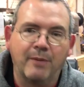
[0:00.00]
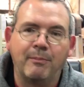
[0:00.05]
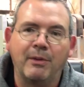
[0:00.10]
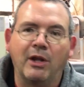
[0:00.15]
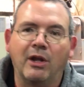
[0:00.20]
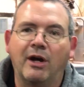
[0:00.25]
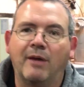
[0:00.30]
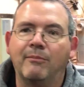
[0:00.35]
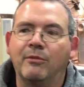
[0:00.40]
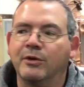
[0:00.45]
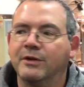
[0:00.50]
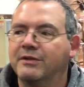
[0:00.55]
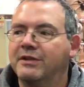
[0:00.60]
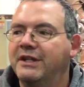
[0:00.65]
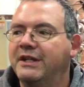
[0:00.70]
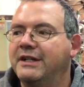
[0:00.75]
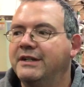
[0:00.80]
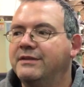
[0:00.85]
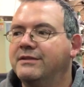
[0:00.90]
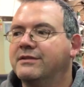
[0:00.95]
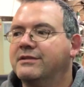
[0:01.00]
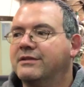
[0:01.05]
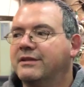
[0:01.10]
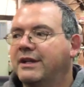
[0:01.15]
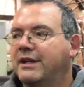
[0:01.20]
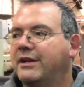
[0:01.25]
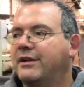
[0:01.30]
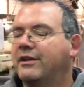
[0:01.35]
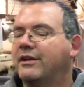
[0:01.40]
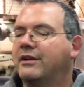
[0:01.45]
up a lot more tins
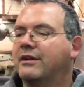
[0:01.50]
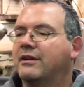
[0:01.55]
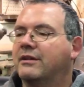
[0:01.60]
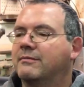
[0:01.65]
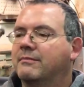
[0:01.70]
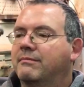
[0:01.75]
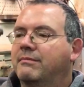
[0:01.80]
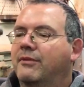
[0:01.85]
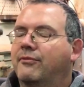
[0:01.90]
and uh,